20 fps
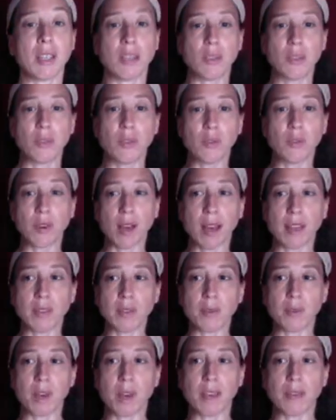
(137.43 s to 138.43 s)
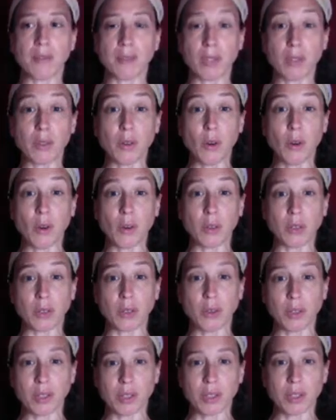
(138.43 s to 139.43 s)
and you find a way for you to hold
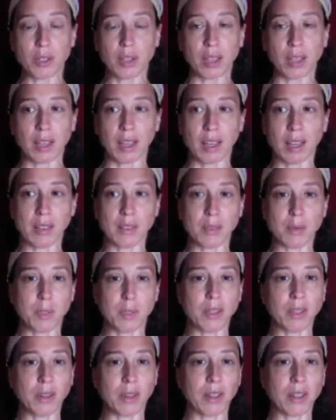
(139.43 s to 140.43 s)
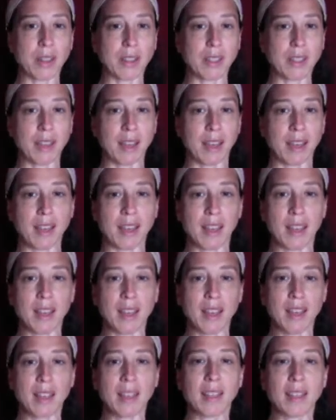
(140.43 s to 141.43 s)
your Qi as we talk today.
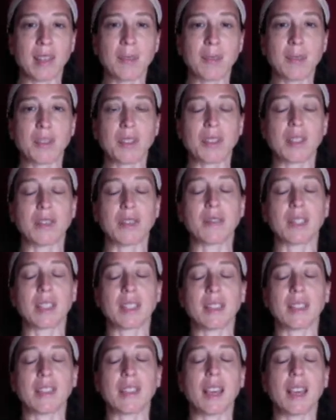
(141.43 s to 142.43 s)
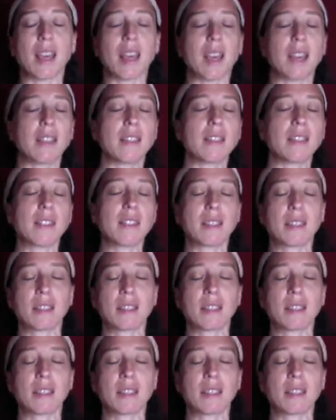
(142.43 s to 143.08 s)
Keep yourself contained.